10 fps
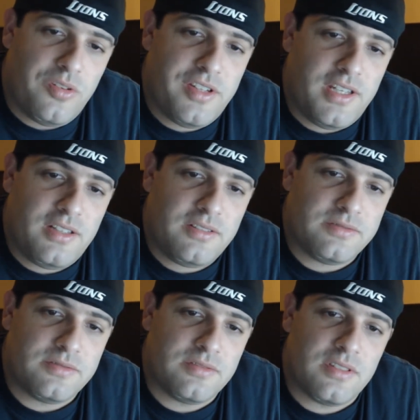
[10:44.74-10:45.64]
We'll see.
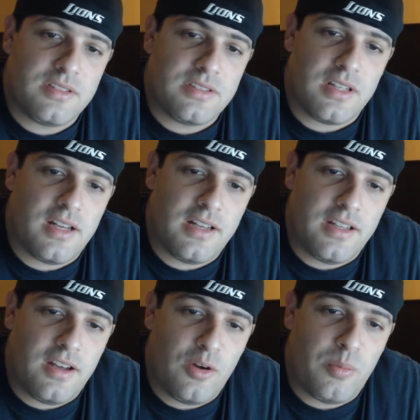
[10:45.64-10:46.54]

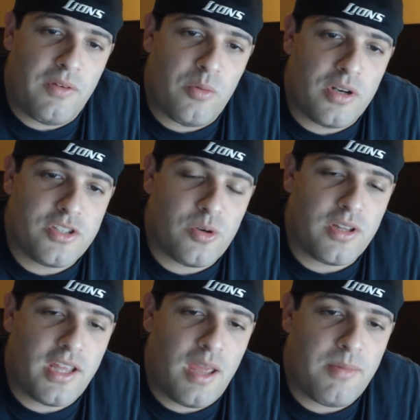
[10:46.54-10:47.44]
I hope everyone
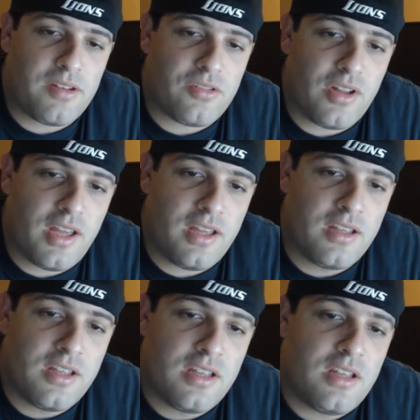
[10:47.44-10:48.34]
enjoyed the game
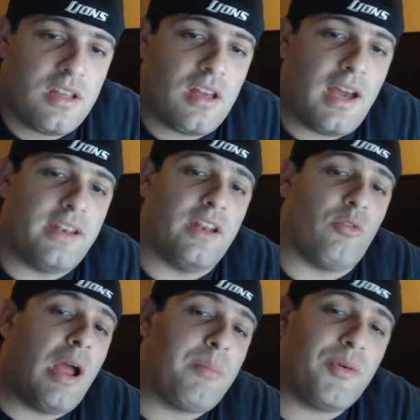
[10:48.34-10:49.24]
yesterday. I did
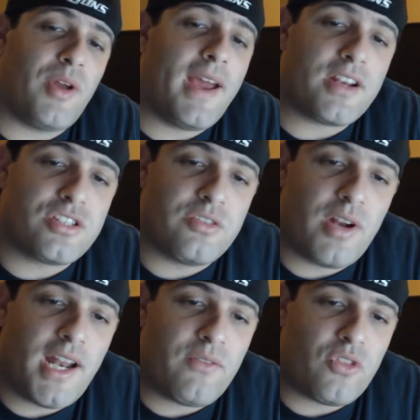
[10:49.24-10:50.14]
a rapid reaction
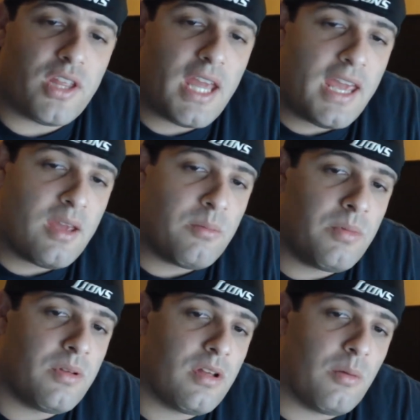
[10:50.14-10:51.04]
right after the
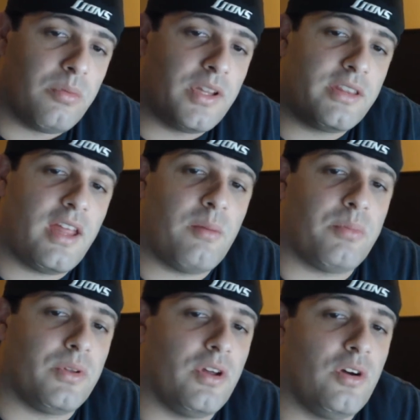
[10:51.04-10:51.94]
game. I'll link
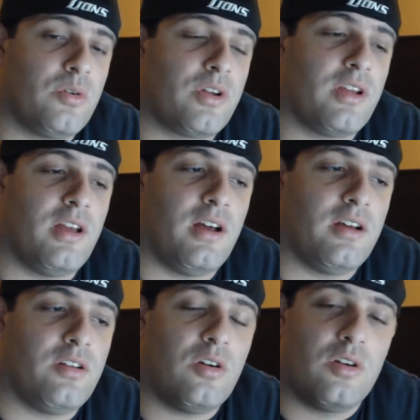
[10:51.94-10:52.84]
that below.
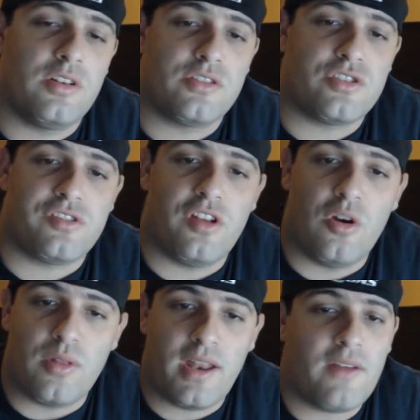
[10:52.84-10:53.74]
Just
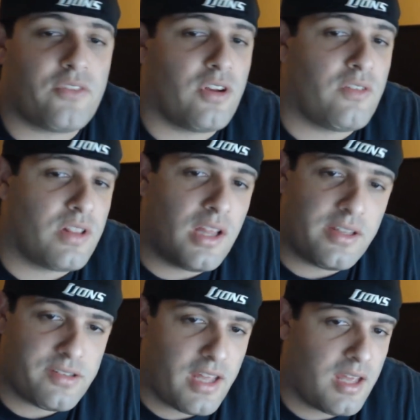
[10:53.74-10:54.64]
know that after every
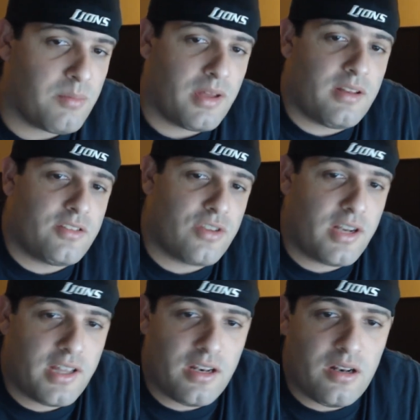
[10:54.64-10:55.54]
Lions game, I
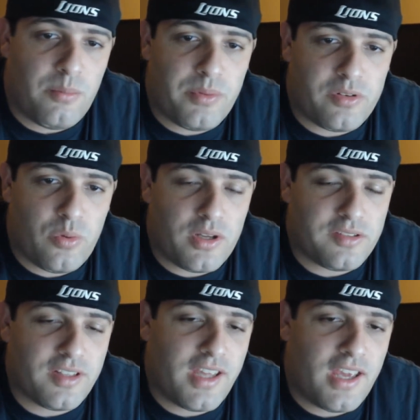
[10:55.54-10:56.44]
try to get it up as
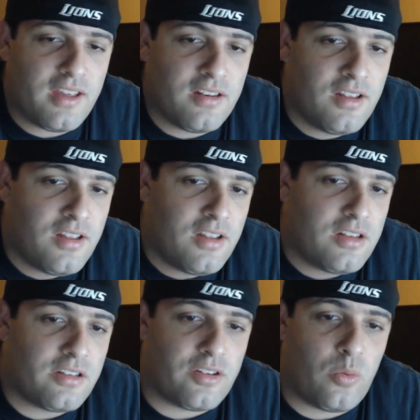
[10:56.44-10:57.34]
quick as I can.
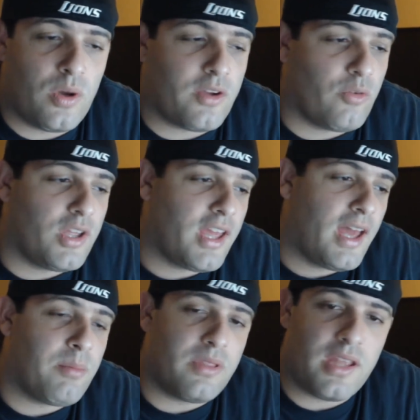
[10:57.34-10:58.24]
Just a quick
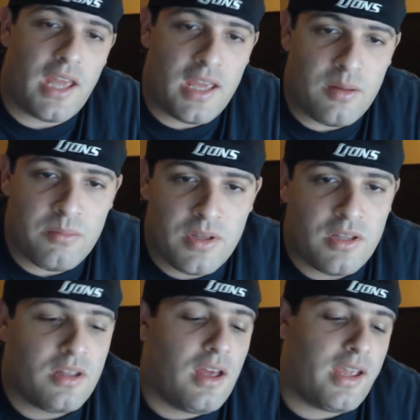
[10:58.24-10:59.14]
recap of the game.
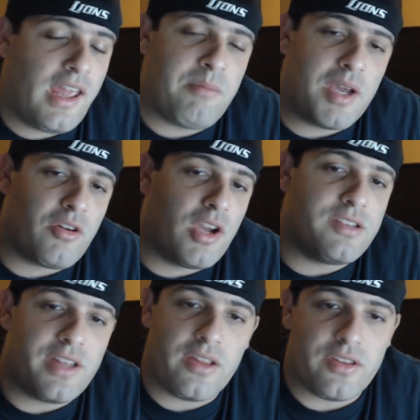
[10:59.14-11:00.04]
I gave my
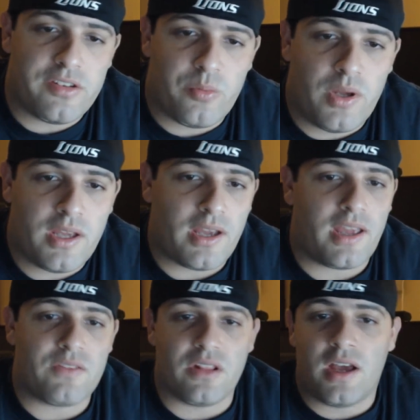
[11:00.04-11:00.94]
grades out this week.
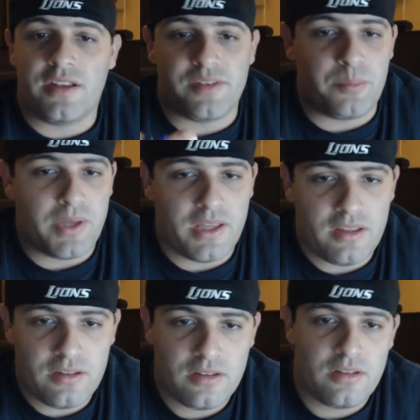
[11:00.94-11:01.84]
I gave the Lions a
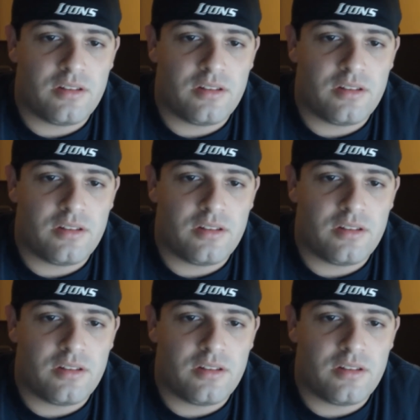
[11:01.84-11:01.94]
B.